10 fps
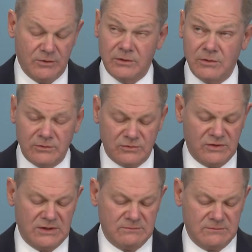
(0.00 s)
On the
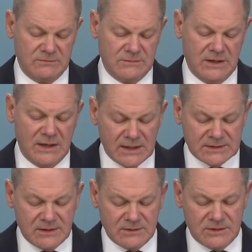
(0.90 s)
contrary,
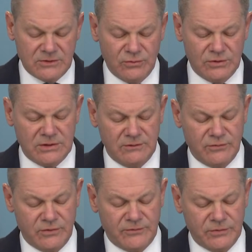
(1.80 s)
lasting security
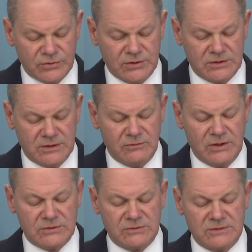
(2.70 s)
for future
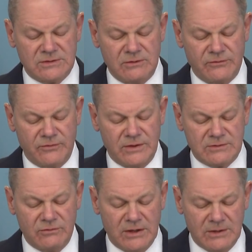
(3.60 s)
generations of
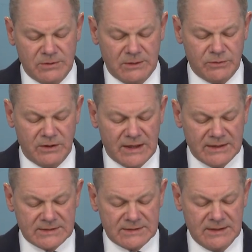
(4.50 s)
Israeli people
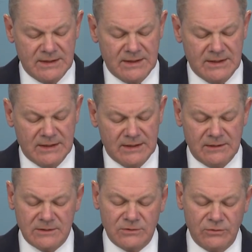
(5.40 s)
lies
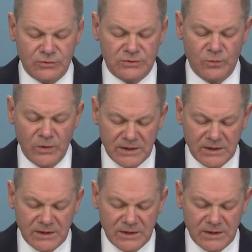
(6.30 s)
in a solution